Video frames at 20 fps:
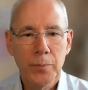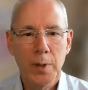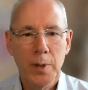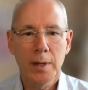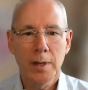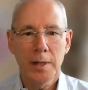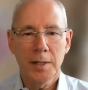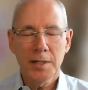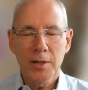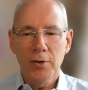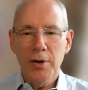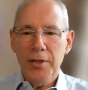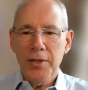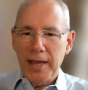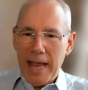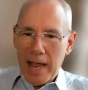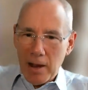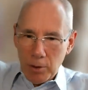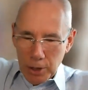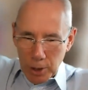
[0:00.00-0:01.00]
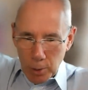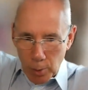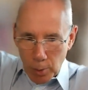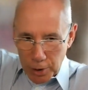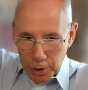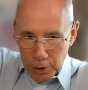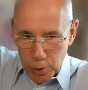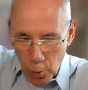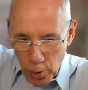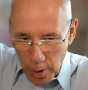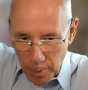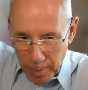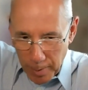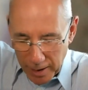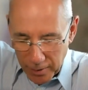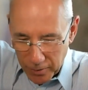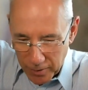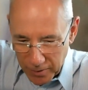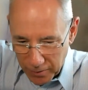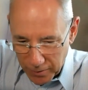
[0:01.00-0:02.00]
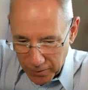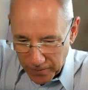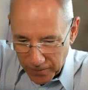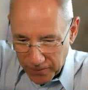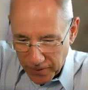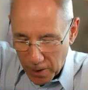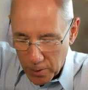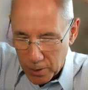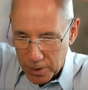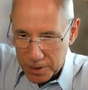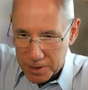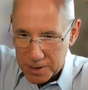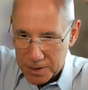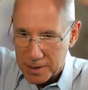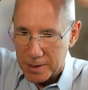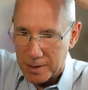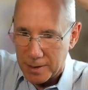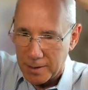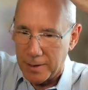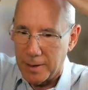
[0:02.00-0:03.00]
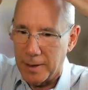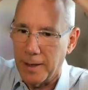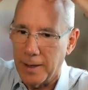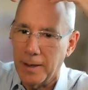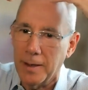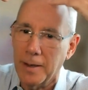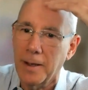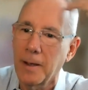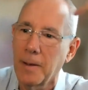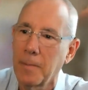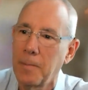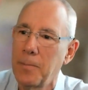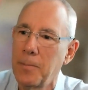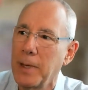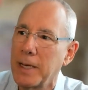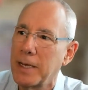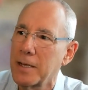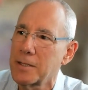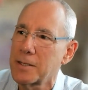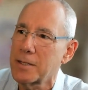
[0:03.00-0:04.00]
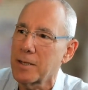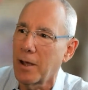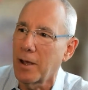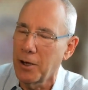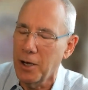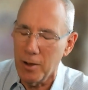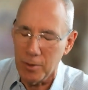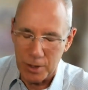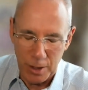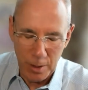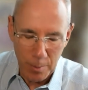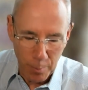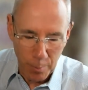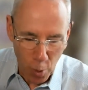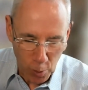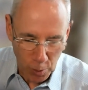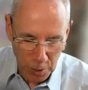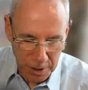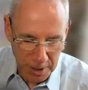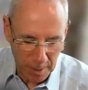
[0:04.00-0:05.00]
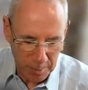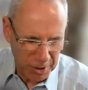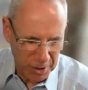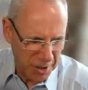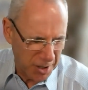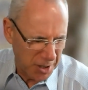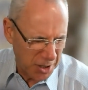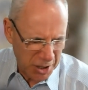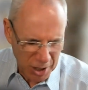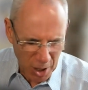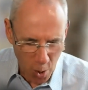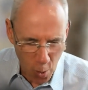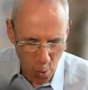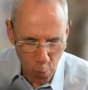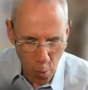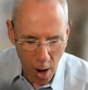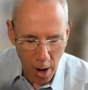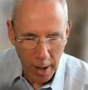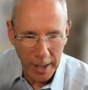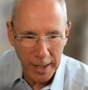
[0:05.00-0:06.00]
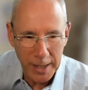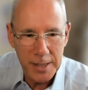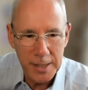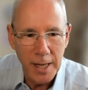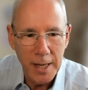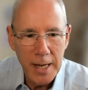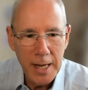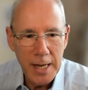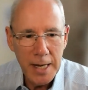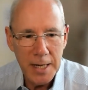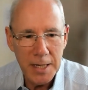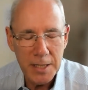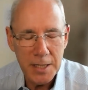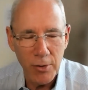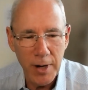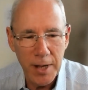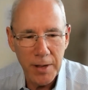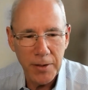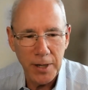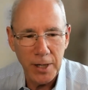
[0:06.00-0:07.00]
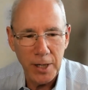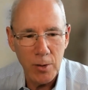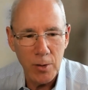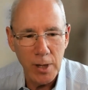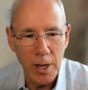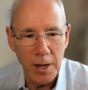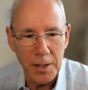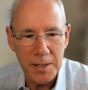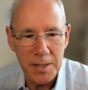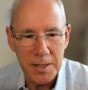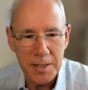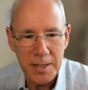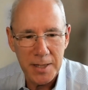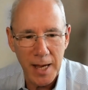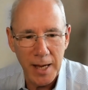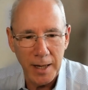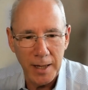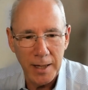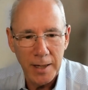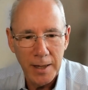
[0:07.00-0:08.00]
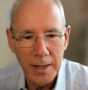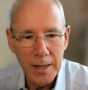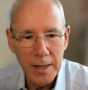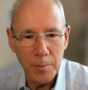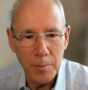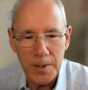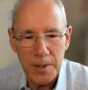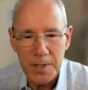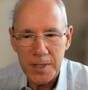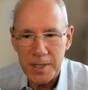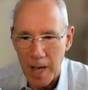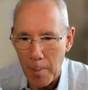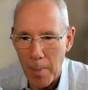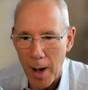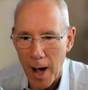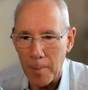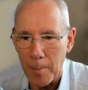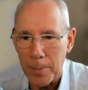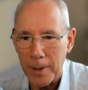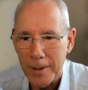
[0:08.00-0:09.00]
Is there anything else you want to talk about the focus? Because I know it's an important subject, it's so wide. Is there anything you'd like to say to sum up?